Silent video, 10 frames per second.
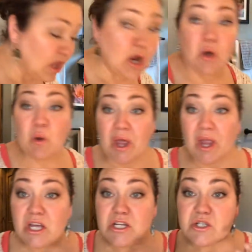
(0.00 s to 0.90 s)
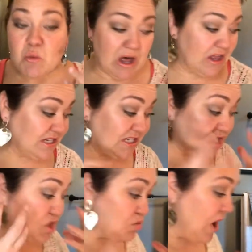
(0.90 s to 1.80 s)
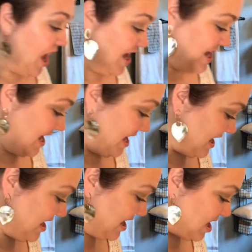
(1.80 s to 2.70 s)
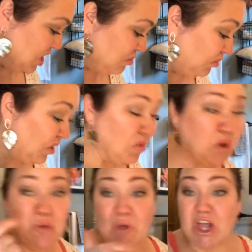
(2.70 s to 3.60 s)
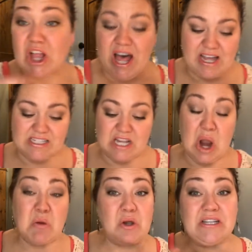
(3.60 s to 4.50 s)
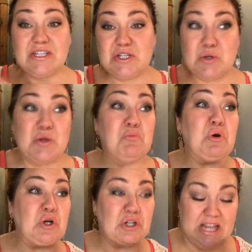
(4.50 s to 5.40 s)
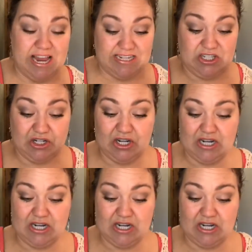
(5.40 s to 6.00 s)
Okay, so while this is drying, before I put on my gloss, I'm going to do the pearlizer.